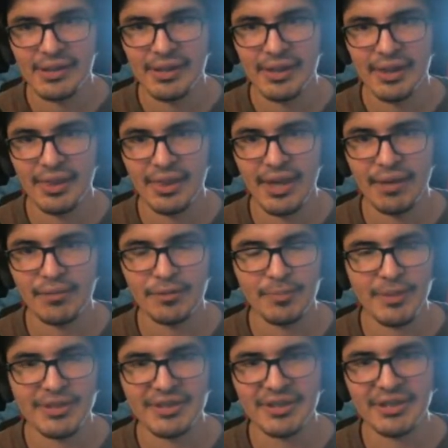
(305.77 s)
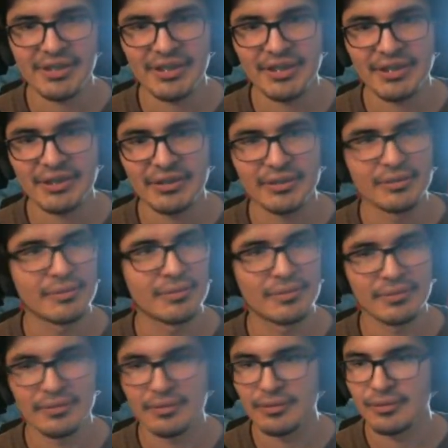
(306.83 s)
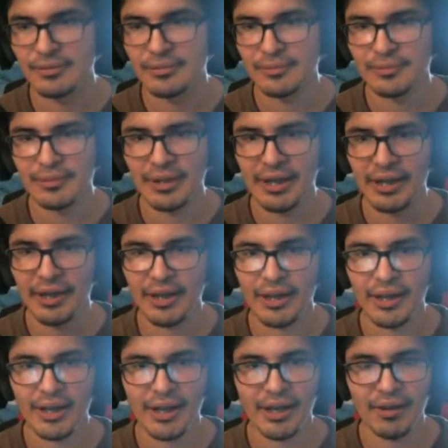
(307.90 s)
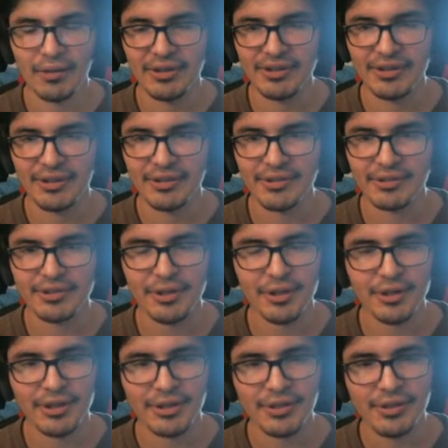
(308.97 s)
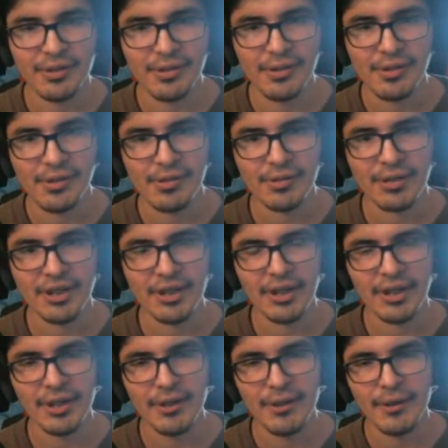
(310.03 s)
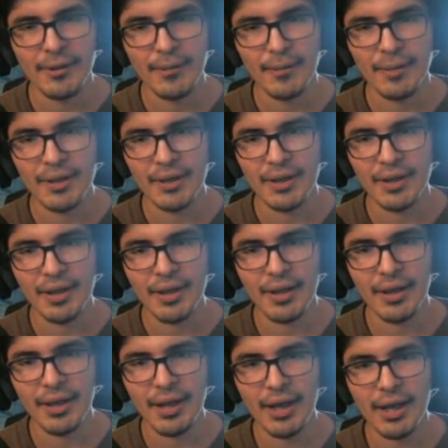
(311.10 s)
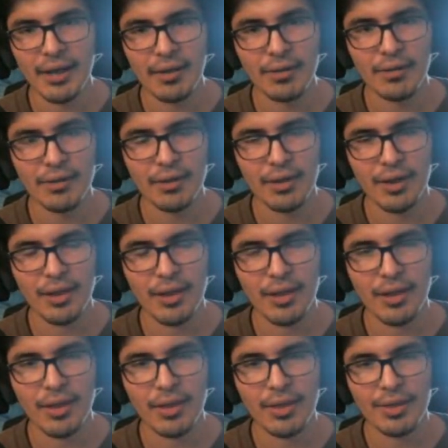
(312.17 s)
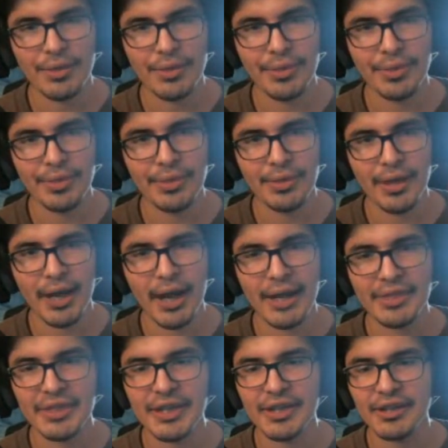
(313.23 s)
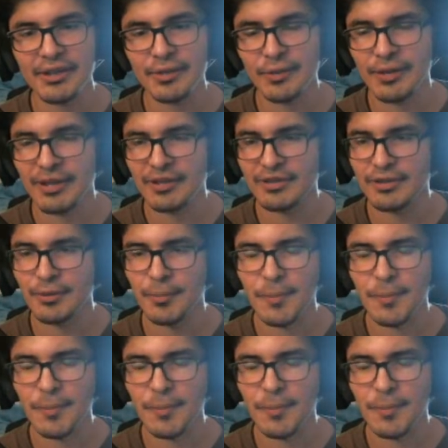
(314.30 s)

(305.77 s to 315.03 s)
that was basically how this all started. Okay, but now I think, okay, so